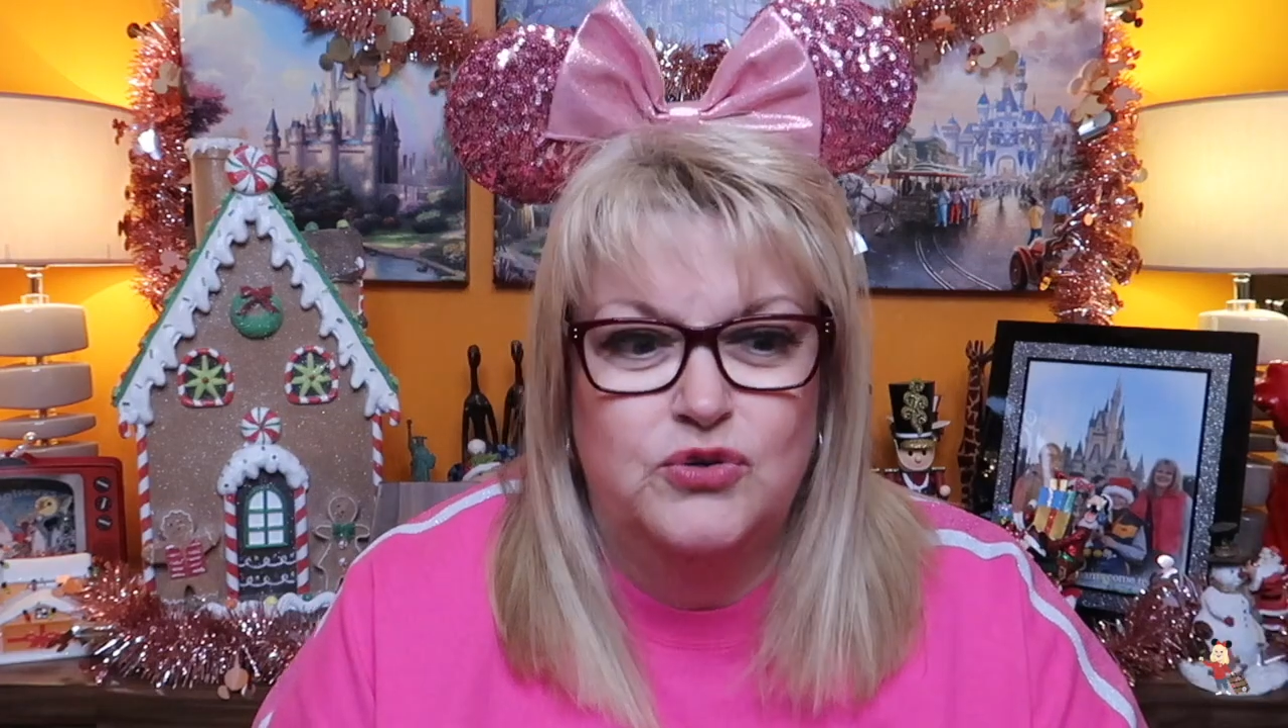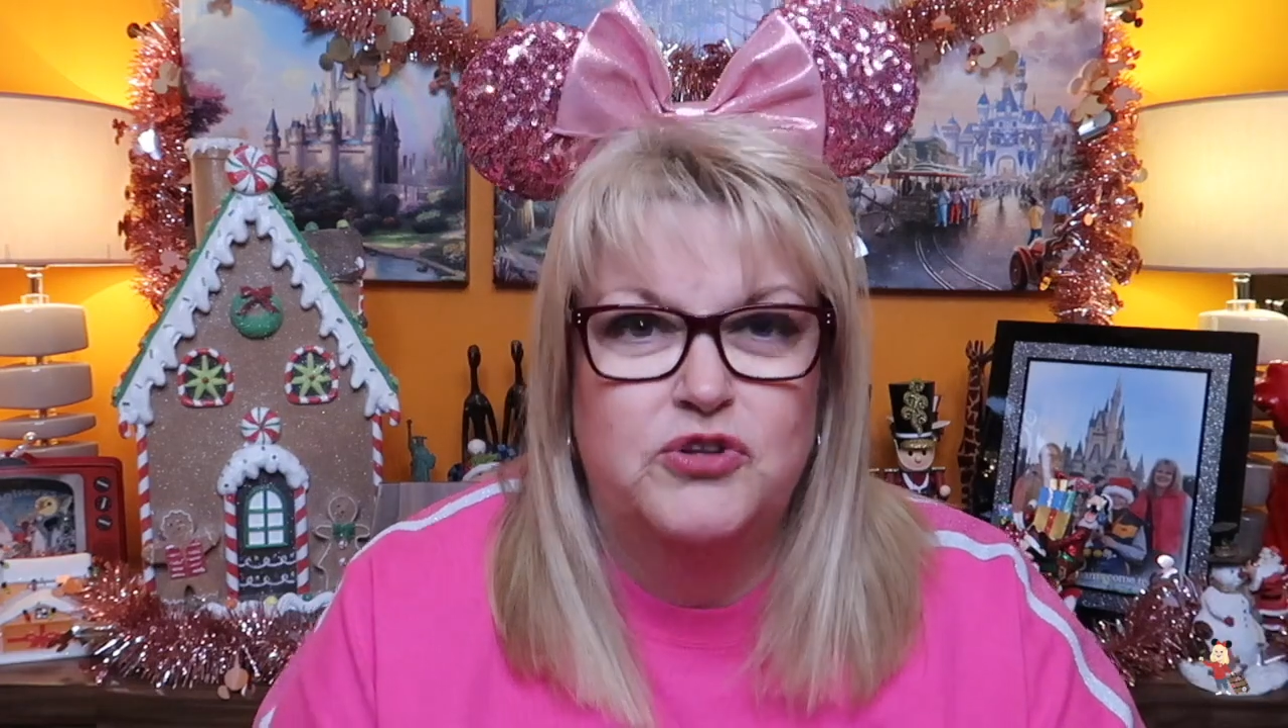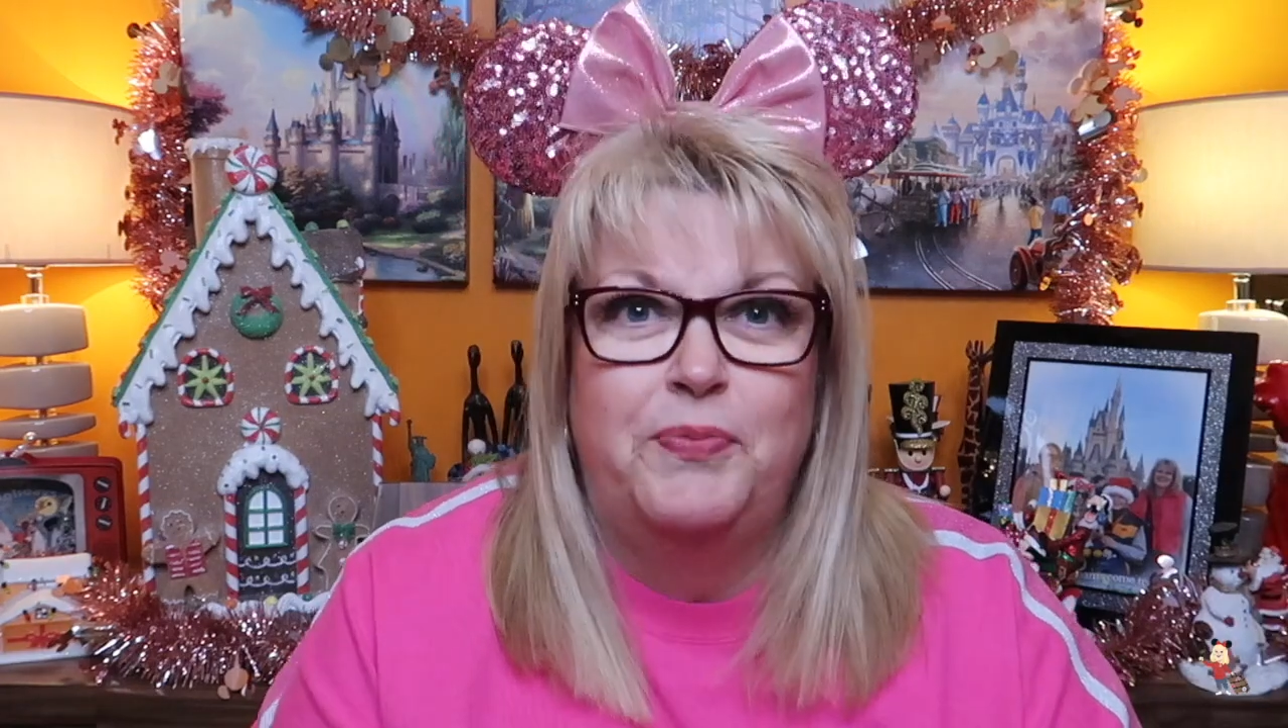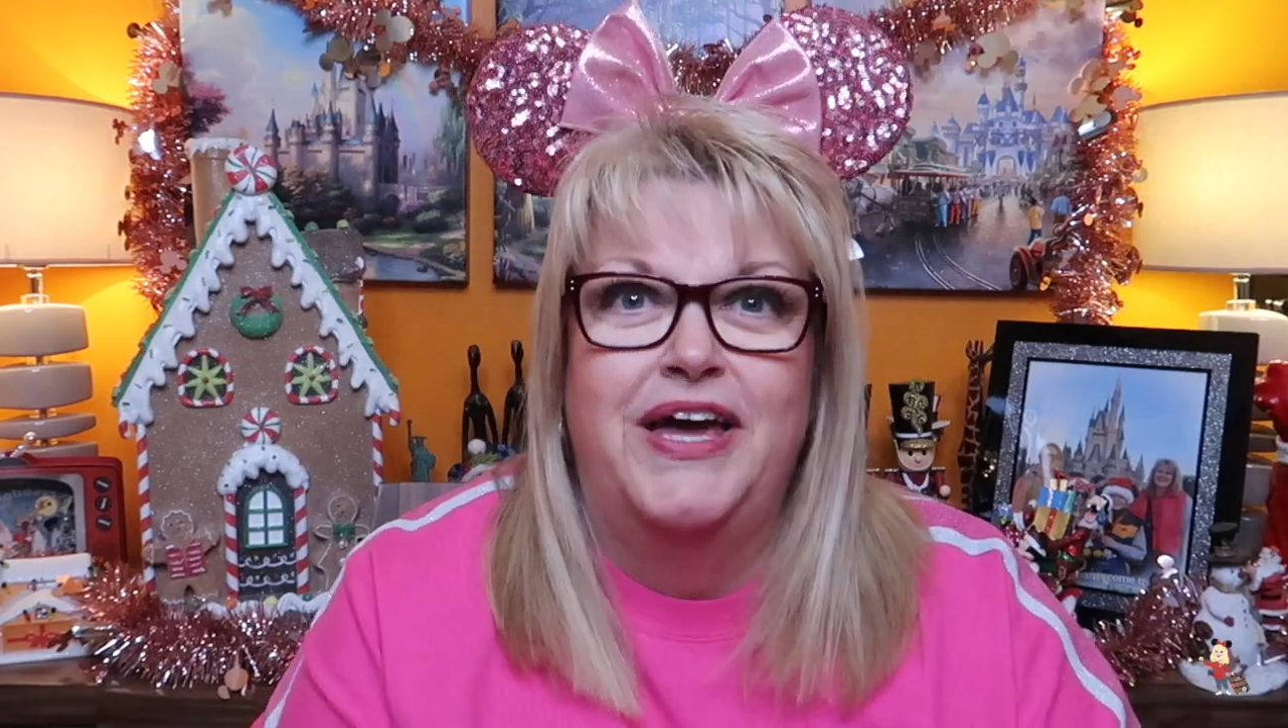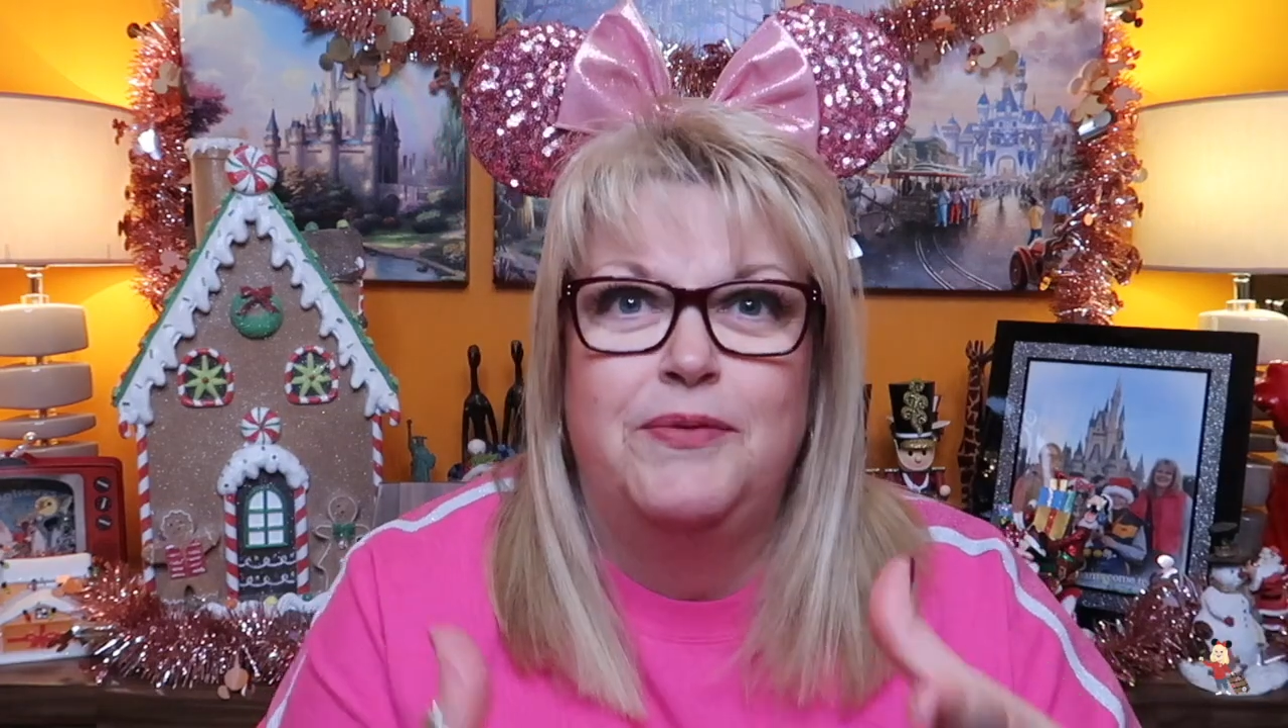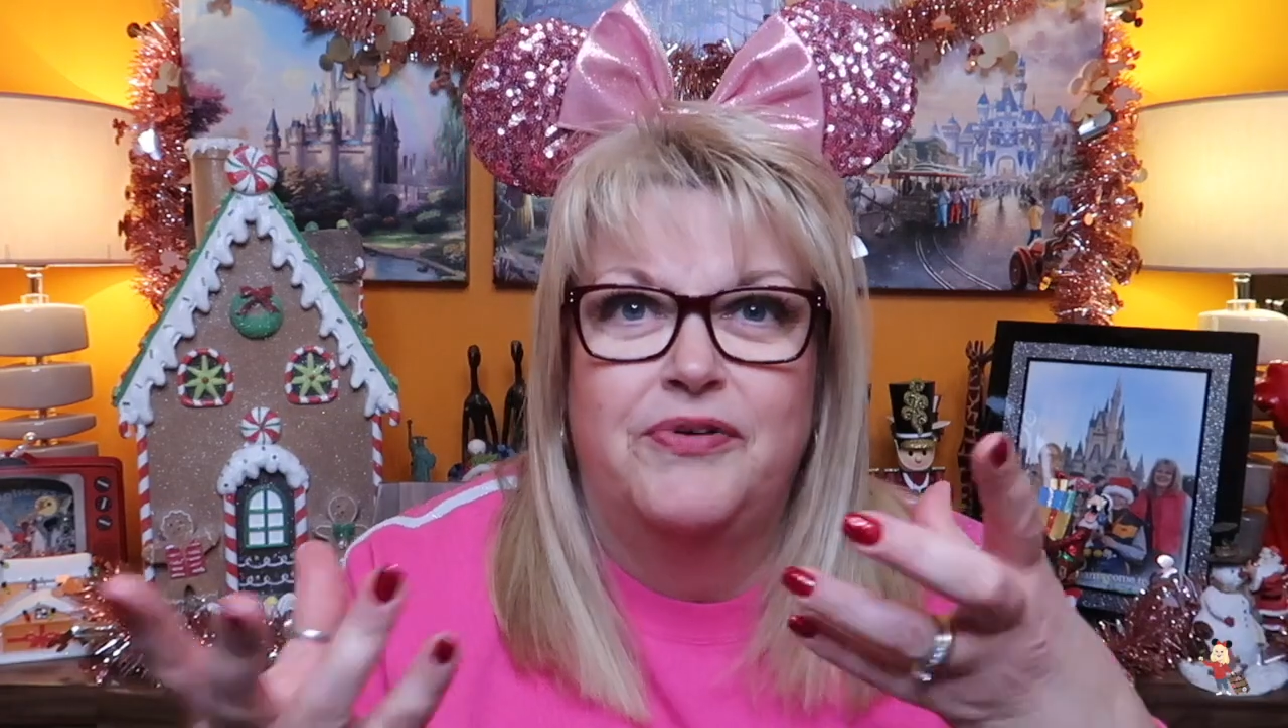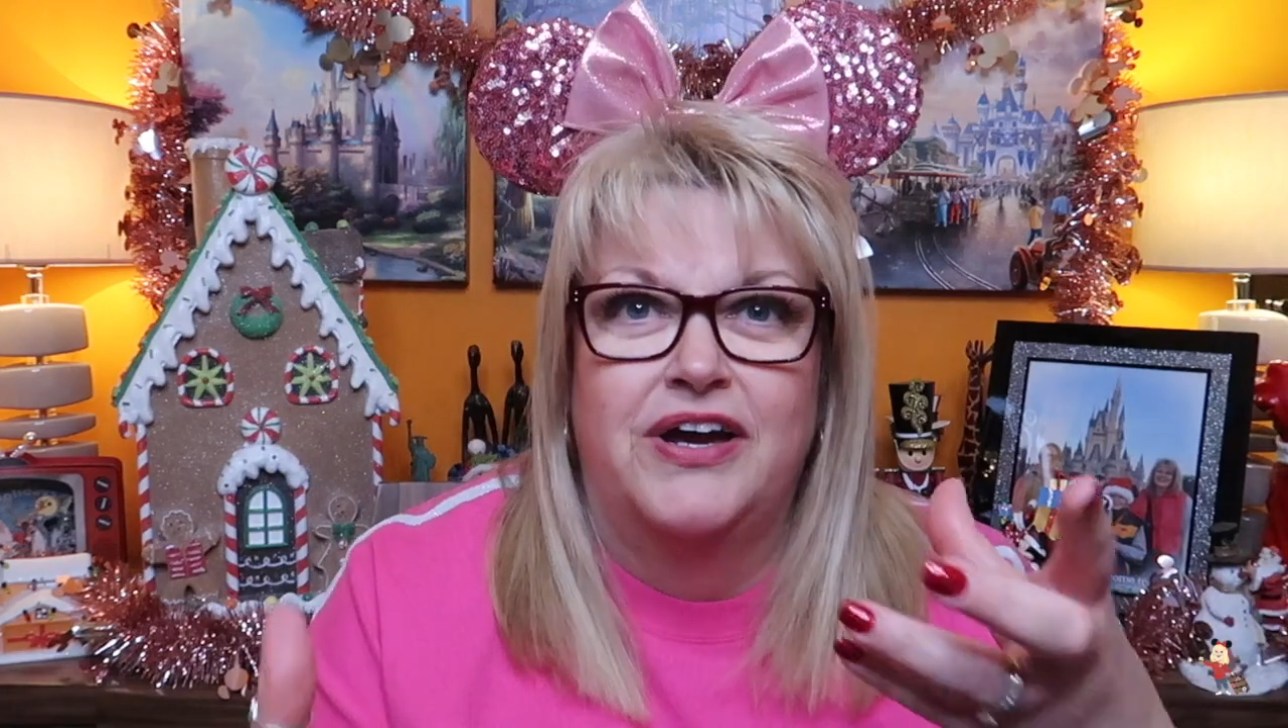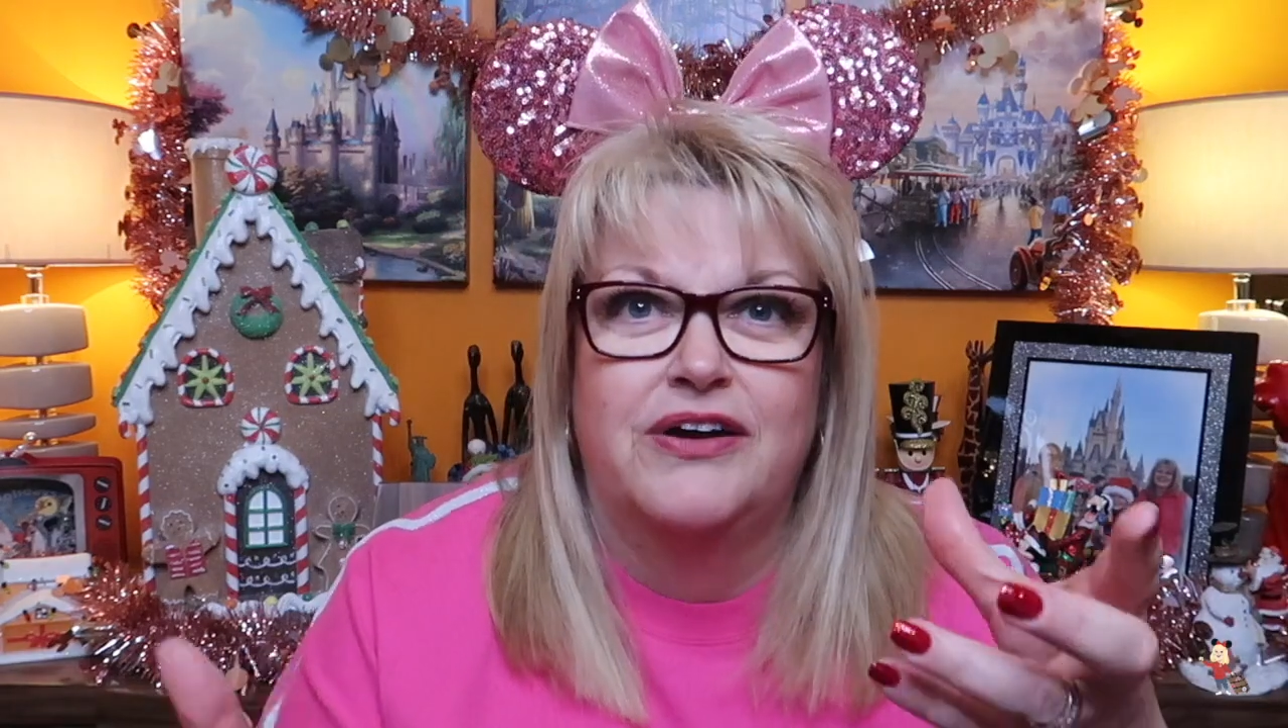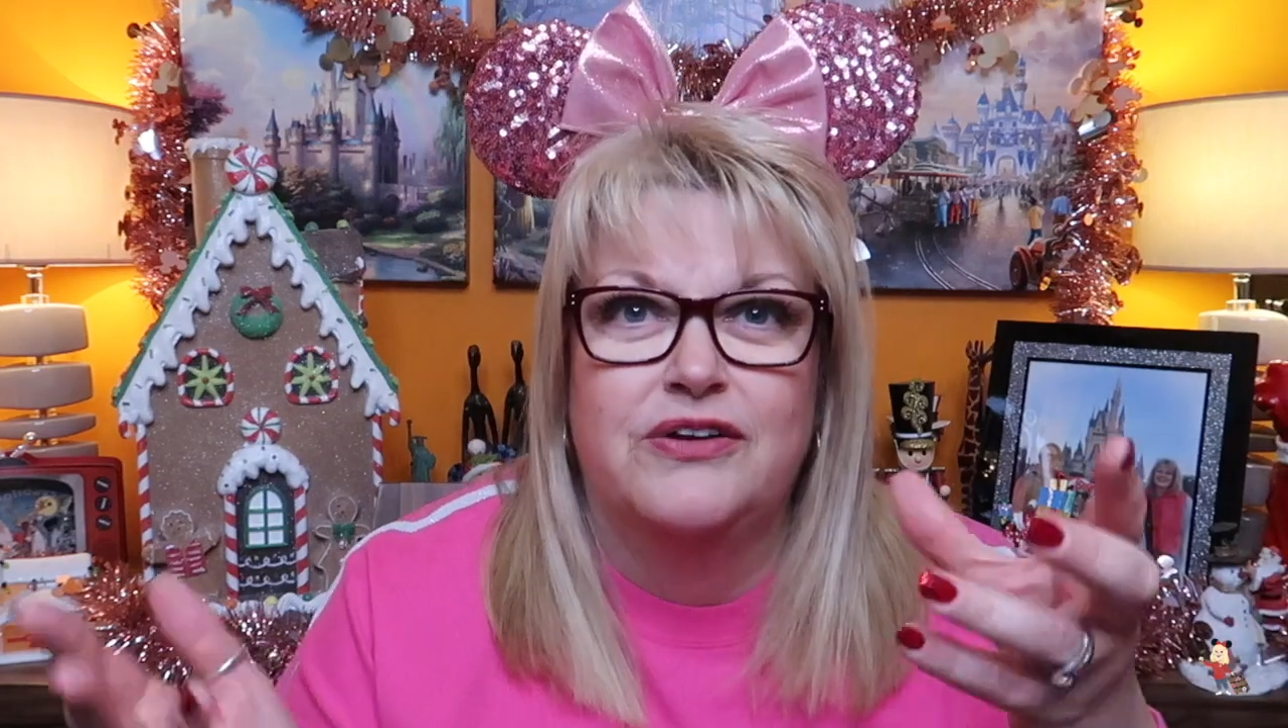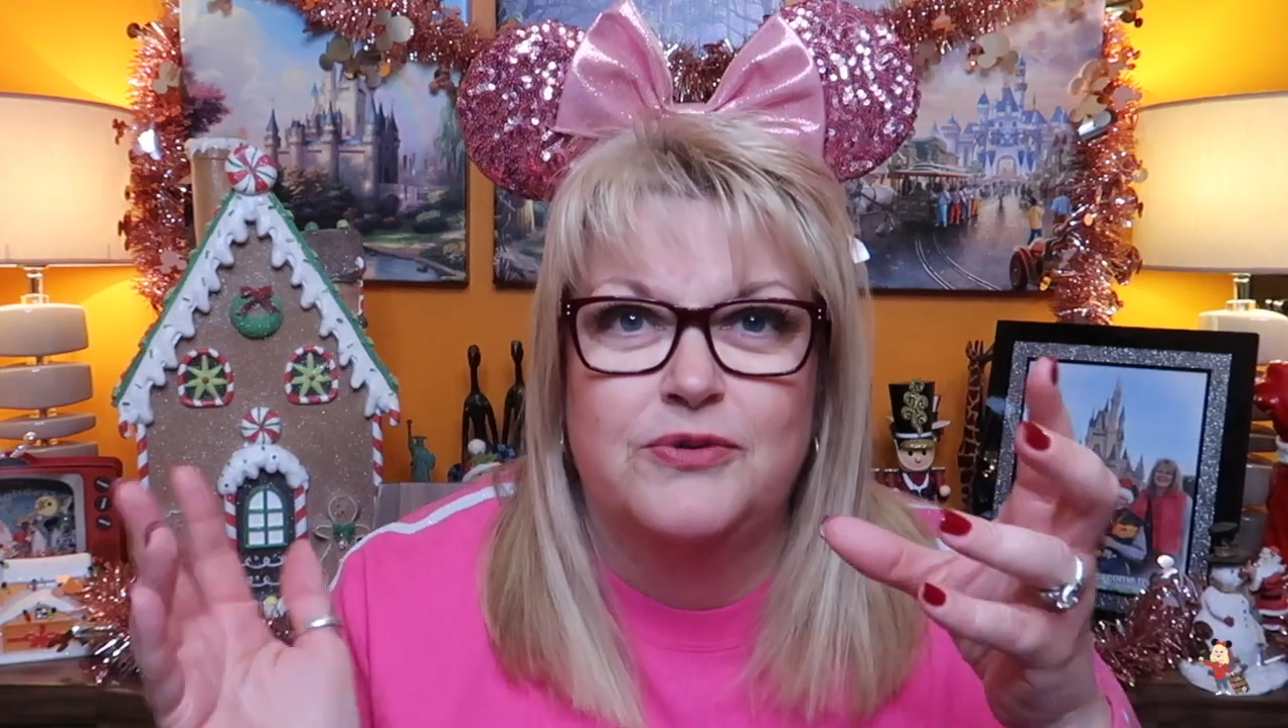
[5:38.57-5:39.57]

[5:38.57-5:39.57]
all the paper out